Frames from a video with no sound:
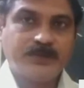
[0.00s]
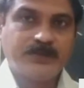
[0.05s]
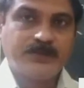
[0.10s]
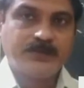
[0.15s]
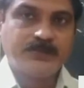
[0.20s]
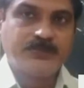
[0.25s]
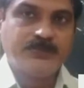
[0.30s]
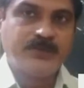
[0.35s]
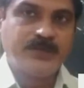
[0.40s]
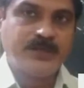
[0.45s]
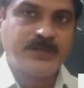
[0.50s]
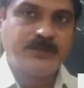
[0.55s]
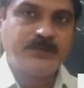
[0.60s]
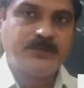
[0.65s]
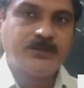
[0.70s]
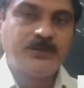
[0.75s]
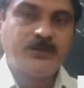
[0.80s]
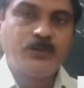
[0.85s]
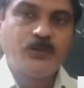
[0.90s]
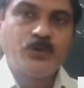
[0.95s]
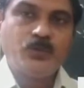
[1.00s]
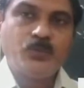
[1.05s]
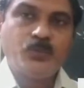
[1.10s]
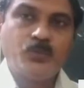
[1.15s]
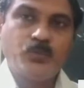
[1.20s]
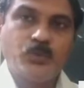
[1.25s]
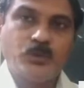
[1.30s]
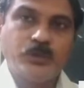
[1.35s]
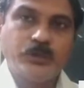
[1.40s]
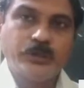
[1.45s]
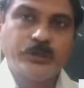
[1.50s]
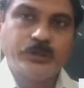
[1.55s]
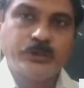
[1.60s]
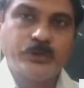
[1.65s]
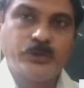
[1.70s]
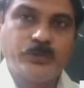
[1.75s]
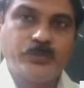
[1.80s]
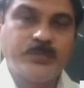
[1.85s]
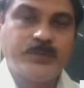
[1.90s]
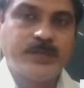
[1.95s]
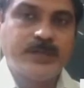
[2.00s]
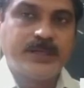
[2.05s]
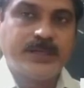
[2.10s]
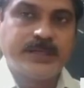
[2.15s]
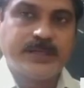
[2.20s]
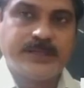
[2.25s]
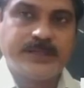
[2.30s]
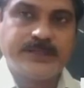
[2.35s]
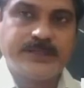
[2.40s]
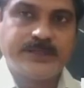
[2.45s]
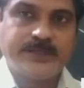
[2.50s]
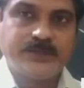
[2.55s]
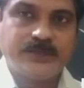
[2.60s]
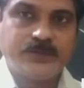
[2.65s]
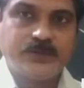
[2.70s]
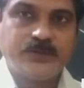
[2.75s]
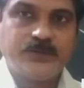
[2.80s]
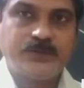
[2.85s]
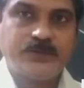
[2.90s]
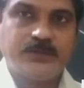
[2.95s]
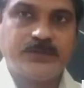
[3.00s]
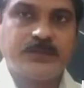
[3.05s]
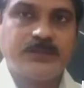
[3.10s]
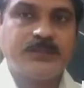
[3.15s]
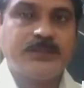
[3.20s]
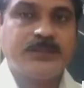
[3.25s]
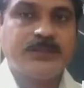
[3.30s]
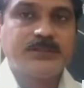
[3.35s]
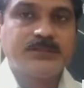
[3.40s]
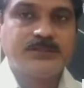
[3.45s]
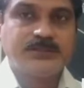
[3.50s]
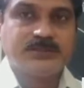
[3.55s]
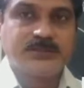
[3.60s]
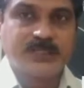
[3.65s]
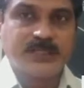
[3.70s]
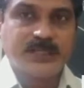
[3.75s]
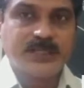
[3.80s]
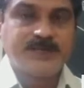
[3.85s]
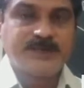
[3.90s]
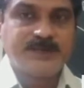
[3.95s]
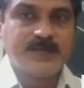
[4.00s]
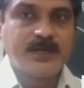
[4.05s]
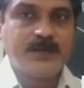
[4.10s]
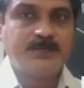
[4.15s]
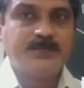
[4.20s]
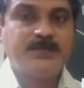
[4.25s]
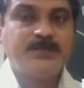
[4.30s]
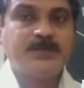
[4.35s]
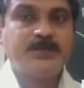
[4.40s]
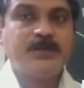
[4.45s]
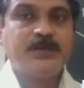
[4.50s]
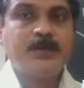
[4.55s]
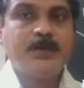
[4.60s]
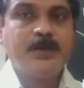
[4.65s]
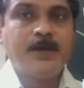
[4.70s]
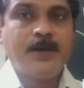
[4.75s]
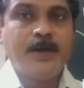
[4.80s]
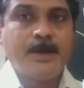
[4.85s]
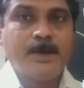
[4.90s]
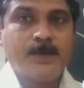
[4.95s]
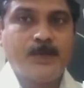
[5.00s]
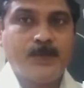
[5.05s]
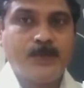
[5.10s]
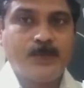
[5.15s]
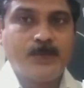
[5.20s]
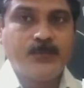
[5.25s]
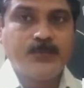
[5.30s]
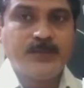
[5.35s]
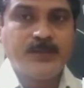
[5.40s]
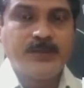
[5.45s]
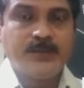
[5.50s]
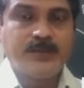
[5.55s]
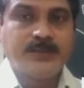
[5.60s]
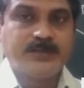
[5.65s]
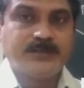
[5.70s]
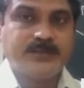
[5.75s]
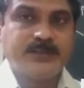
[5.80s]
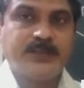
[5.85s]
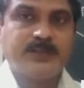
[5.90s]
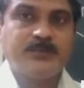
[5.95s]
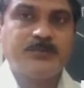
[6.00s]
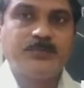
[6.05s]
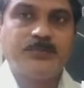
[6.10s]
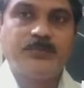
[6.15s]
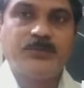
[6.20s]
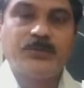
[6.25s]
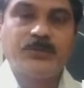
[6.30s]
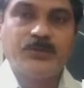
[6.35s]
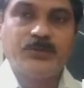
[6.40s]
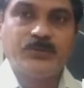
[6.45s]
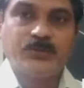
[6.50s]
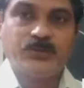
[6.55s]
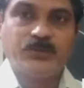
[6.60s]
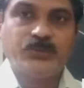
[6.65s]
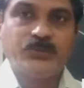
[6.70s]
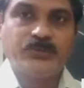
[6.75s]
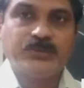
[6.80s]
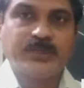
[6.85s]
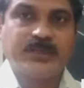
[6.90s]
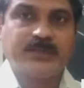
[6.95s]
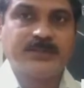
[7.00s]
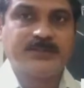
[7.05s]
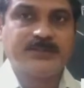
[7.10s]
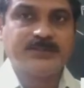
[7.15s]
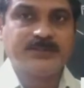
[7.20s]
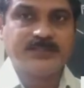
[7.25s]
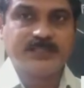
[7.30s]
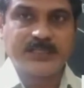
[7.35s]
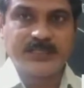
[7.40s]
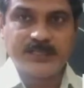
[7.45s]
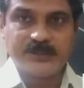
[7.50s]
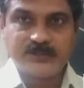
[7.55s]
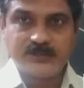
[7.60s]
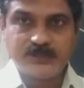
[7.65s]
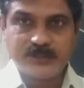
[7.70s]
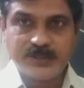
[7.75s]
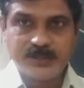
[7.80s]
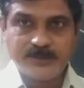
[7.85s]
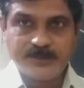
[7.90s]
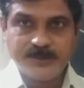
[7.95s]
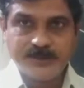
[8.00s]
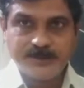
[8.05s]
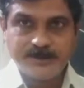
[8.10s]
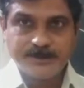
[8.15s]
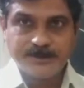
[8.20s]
When pollen tube enter through the chalaza of the ovule, then known as the chalazogamy.